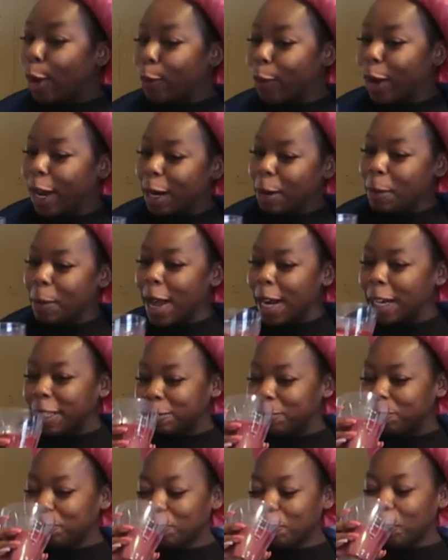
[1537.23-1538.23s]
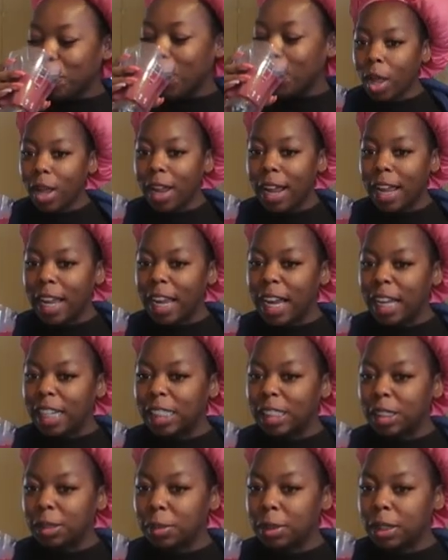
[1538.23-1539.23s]
Wait a minute. It got
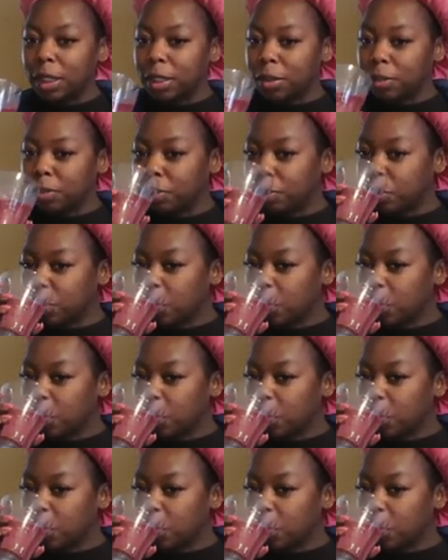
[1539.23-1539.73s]
a little bit of.